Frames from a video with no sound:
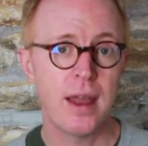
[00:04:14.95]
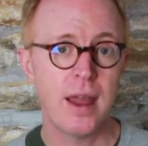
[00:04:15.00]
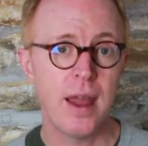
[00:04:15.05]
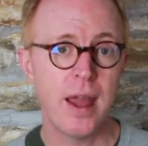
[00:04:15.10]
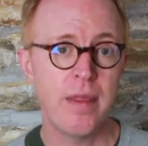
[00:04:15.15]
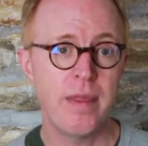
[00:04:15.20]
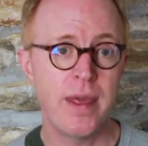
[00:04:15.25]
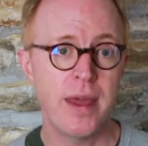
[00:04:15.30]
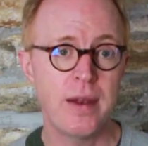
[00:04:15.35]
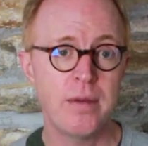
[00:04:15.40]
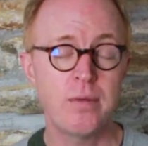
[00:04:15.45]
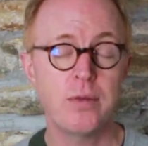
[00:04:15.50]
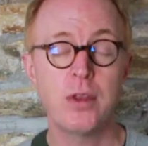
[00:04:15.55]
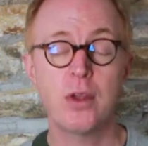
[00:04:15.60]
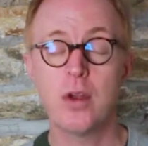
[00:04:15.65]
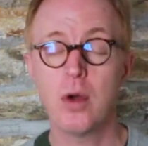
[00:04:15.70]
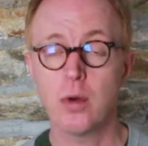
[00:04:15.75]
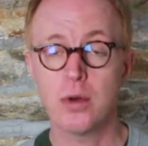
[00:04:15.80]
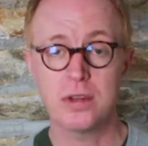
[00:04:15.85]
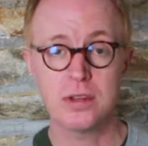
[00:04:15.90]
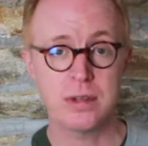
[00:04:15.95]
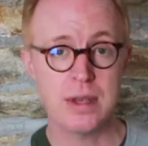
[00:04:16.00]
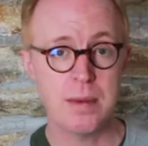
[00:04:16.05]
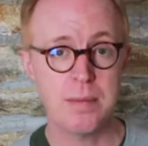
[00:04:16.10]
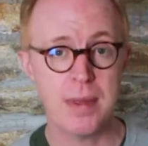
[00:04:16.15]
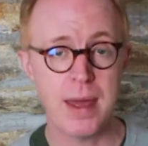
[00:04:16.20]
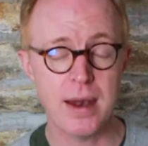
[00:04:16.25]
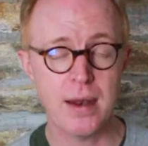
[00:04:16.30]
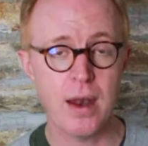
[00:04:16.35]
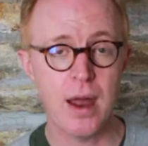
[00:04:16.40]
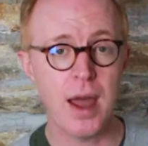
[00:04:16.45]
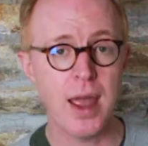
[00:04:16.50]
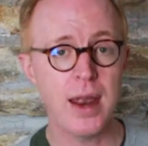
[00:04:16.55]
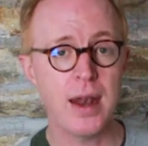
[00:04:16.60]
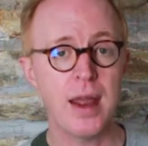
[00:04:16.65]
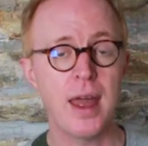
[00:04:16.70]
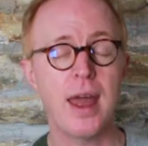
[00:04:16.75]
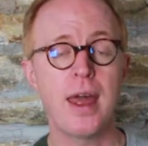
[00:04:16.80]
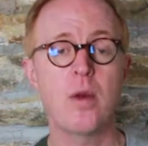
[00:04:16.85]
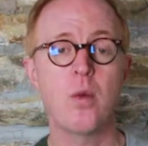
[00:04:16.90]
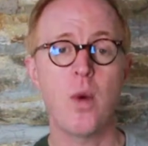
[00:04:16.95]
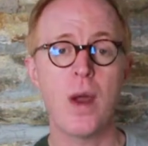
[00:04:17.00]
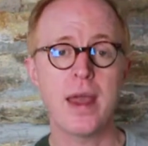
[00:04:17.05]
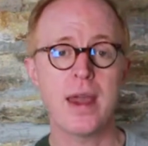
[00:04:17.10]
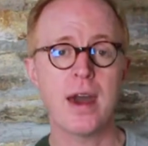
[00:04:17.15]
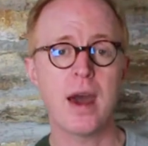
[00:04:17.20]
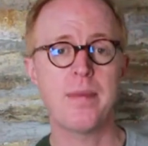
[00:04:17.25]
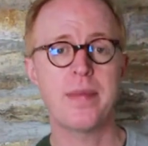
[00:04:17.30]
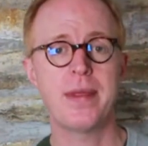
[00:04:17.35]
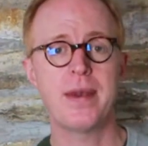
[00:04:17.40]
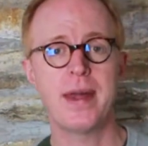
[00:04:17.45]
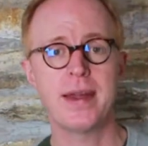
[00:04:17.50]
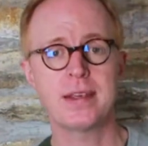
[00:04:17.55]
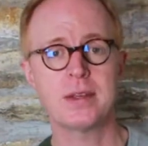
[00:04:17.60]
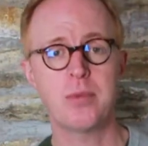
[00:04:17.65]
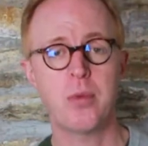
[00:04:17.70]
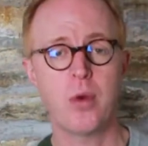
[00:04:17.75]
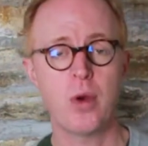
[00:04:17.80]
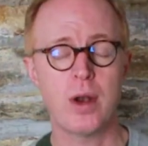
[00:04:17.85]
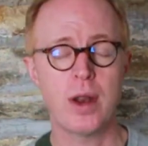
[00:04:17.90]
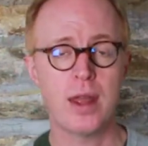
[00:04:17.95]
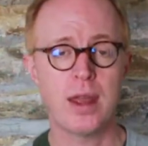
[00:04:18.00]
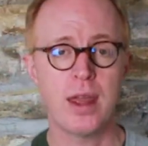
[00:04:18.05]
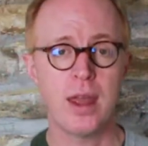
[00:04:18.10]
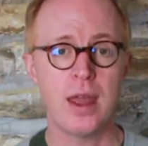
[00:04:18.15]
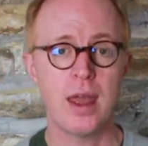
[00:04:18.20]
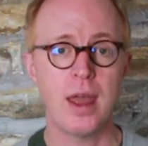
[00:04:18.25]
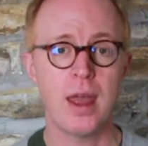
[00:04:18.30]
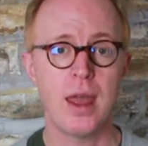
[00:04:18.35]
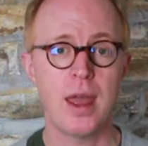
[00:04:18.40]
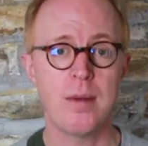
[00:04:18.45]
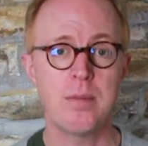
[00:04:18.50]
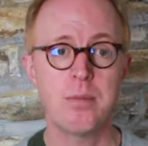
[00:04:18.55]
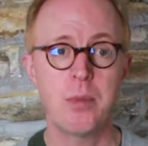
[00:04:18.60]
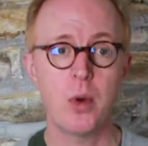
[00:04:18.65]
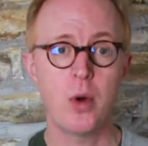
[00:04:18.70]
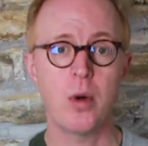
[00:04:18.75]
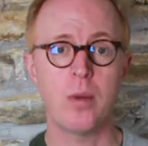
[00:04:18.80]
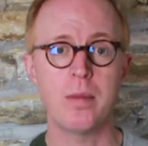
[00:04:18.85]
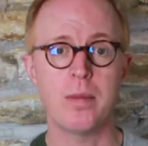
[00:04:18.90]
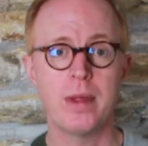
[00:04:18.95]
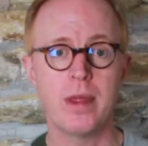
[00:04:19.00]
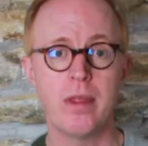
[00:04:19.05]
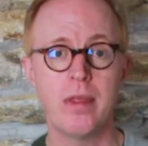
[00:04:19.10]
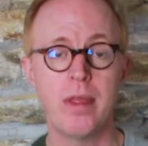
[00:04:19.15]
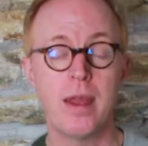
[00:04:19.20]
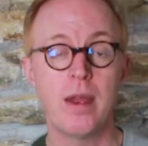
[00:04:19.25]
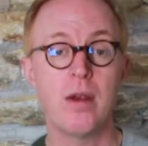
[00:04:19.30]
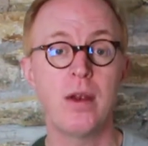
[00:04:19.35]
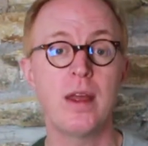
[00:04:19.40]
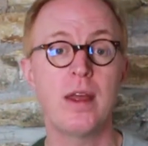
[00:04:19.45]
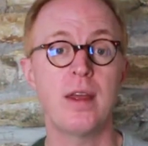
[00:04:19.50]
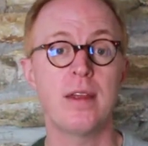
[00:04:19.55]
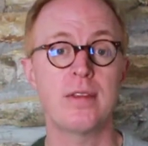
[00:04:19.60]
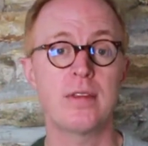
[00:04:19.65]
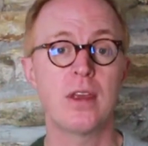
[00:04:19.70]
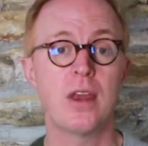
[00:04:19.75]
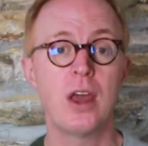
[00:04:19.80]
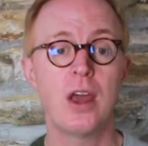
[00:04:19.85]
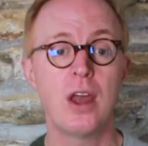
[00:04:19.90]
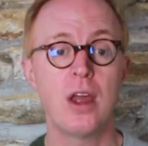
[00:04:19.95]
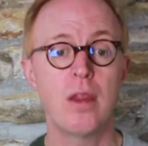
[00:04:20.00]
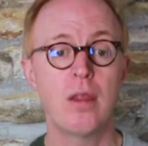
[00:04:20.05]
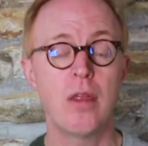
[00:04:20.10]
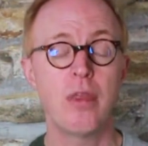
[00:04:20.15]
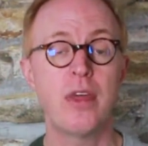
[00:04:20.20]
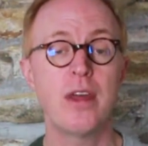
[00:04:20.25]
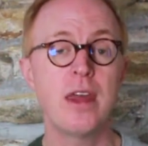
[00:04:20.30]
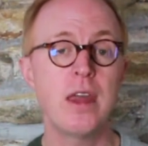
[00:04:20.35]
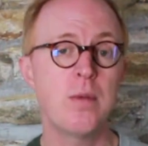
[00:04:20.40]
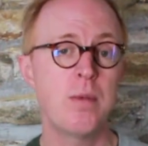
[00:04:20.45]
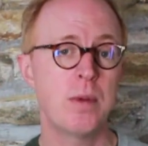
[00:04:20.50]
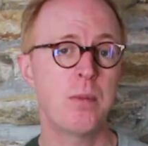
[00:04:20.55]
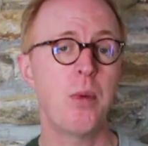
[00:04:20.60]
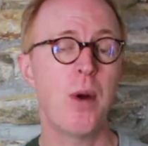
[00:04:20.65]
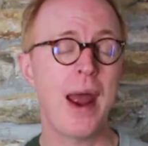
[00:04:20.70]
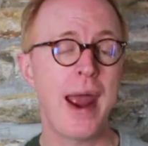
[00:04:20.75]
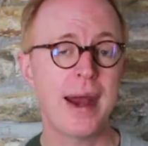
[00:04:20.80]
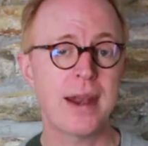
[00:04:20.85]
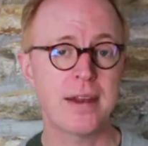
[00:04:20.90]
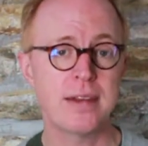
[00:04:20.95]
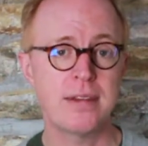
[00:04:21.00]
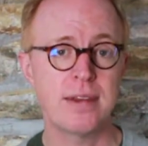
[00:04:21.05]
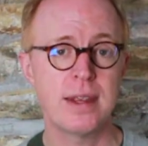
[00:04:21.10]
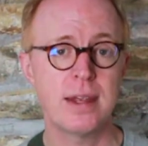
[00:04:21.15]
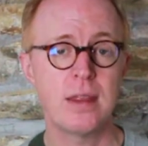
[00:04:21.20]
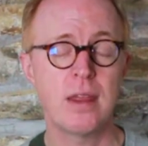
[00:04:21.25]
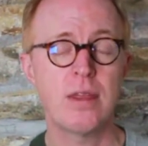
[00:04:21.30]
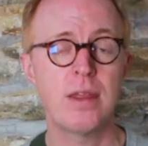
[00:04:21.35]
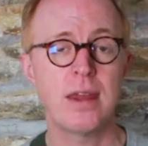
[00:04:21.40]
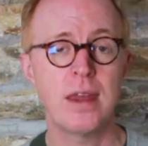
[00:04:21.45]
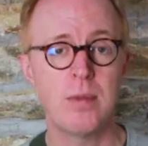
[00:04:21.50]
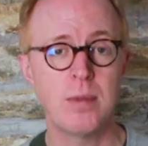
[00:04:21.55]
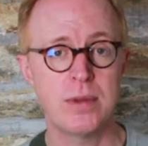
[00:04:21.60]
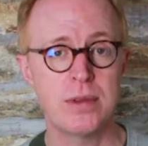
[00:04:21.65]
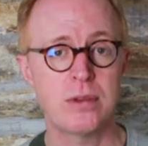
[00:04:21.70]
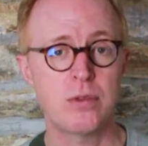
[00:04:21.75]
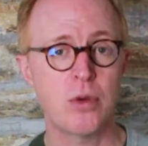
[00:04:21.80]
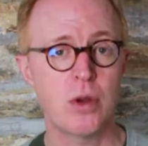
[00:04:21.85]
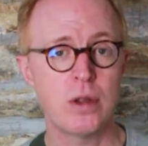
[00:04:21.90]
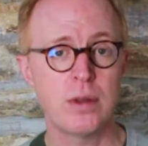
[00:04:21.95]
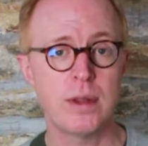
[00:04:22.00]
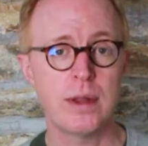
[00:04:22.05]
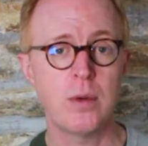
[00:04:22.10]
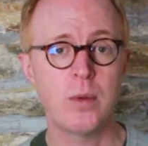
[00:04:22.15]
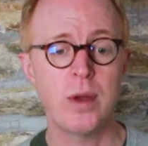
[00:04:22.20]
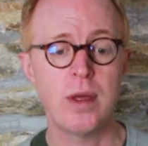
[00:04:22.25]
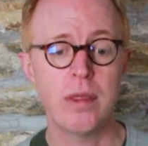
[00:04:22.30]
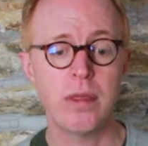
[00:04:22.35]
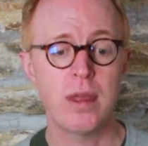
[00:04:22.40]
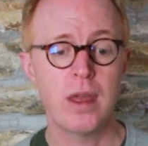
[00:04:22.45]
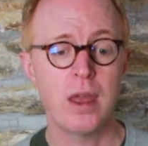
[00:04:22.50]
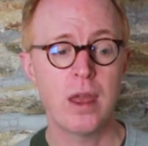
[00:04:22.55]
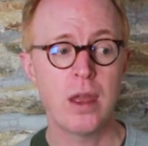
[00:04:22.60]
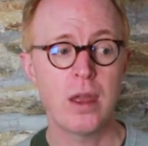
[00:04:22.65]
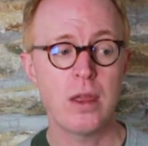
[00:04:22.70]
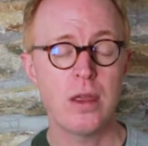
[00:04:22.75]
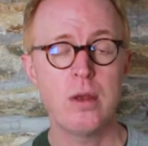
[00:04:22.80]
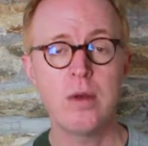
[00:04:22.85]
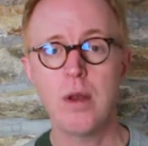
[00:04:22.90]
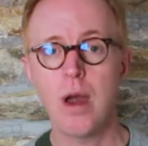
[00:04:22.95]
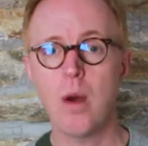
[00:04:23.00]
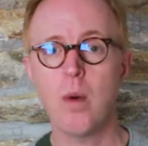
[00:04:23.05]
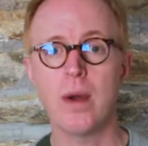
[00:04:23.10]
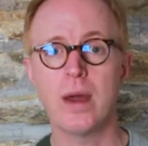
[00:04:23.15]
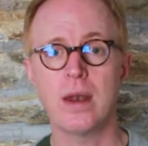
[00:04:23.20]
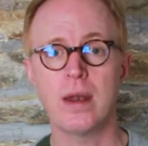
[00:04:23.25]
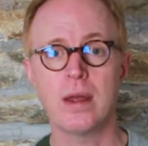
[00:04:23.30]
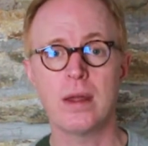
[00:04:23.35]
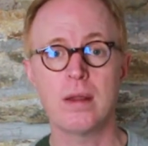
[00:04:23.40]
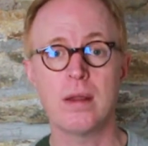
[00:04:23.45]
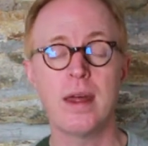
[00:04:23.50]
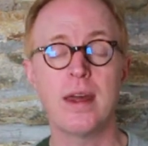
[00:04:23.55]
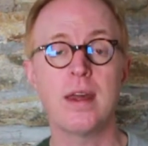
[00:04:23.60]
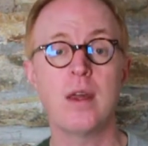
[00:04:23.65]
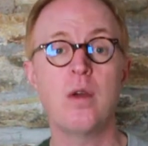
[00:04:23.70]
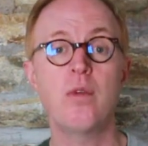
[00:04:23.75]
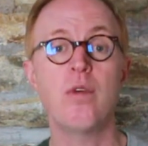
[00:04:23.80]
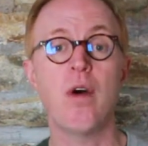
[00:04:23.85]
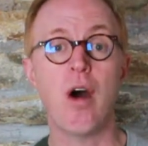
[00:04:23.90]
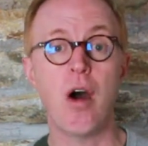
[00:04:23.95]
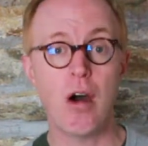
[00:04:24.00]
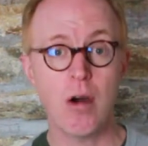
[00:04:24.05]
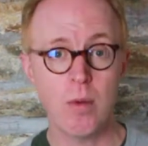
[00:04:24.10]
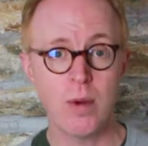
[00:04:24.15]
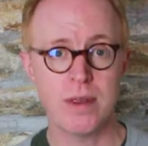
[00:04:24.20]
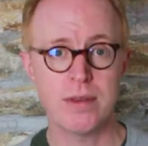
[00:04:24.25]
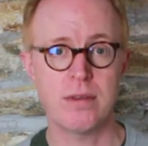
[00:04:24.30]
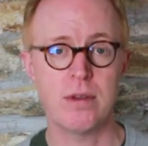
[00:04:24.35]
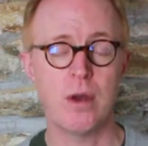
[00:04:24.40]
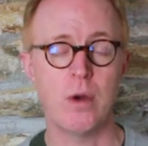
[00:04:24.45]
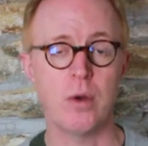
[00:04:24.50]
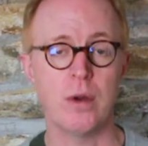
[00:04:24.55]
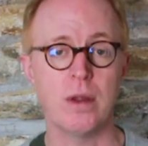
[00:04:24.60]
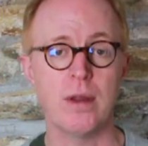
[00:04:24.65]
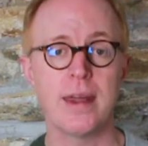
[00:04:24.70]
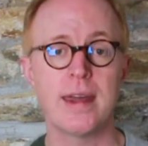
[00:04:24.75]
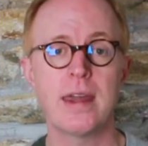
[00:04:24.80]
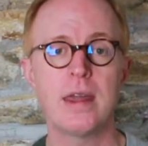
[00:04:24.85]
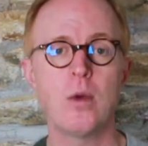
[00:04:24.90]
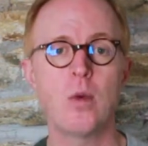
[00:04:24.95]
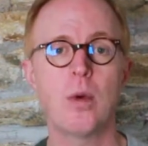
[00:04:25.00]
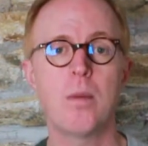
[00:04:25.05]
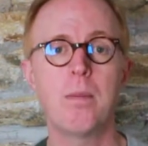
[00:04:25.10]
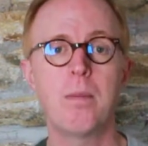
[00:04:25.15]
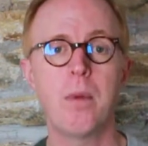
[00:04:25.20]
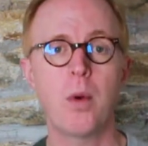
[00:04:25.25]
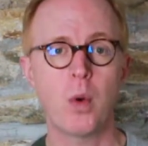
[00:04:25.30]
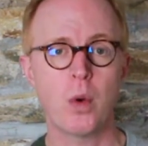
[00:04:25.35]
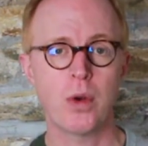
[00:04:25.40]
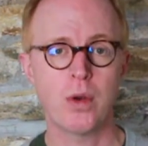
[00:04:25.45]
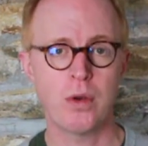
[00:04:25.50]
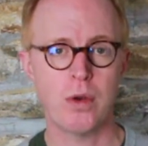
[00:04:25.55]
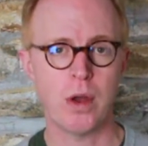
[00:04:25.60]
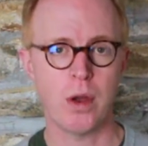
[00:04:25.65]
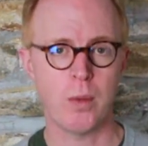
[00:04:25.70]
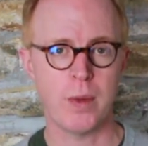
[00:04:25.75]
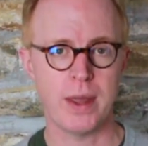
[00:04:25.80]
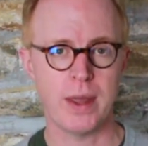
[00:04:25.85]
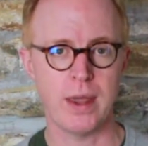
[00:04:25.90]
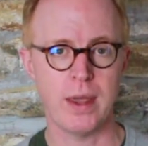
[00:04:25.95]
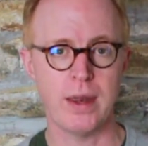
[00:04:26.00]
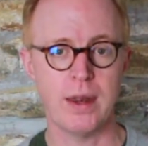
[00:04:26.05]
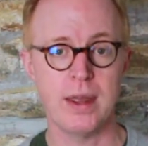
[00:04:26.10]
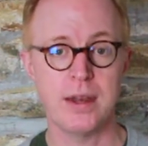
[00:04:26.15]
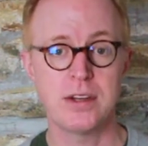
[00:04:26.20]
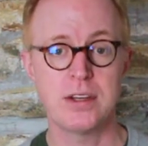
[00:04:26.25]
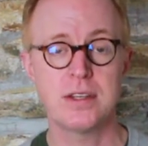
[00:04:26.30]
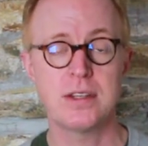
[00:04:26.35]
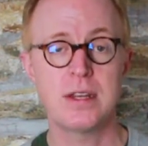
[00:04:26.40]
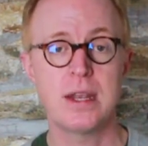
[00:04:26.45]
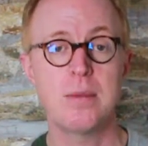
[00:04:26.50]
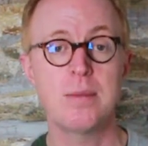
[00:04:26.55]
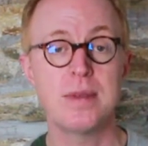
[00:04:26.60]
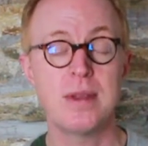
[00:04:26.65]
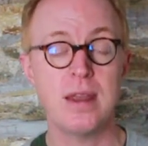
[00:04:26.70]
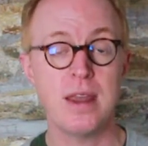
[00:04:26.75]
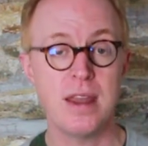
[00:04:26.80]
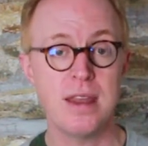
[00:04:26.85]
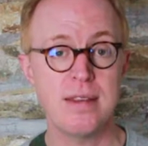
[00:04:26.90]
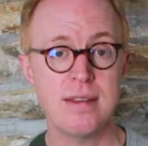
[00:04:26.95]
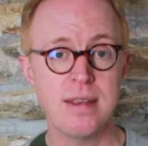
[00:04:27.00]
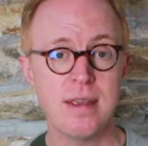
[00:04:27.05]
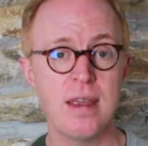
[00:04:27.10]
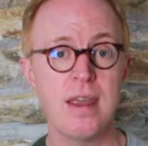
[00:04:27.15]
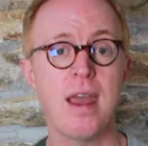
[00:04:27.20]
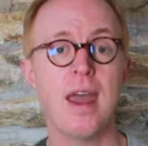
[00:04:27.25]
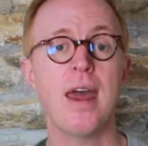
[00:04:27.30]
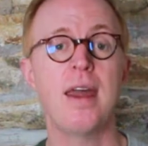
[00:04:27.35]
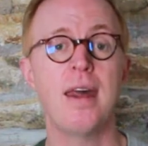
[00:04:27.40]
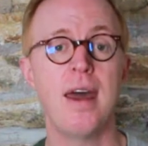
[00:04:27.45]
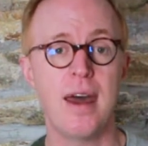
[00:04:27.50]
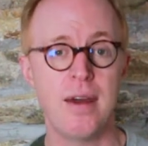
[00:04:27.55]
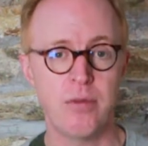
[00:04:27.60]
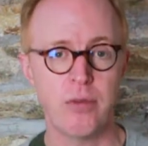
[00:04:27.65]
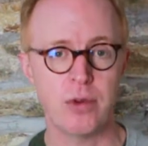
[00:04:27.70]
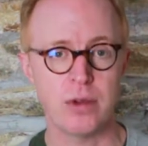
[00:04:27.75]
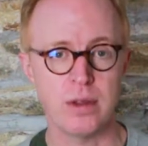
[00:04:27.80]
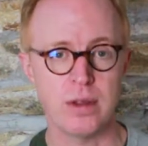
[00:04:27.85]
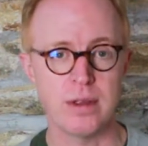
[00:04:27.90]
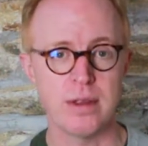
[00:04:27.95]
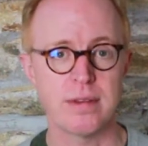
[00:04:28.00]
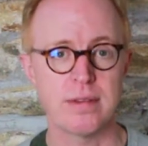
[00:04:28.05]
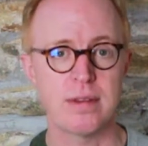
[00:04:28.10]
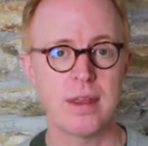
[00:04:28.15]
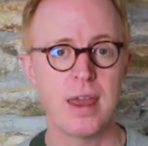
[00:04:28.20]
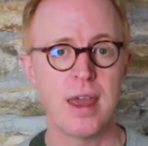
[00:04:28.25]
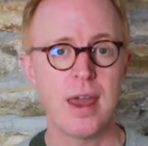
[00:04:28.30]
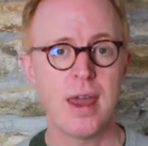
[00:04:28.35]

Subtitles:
And then you go to sleep that night and wake up the next morning, and boom, there it is. The thing you've been practicing, the thing you've been struggling with, you know it like you've always known it, like you were born knowing it. It just seems easy and effortless.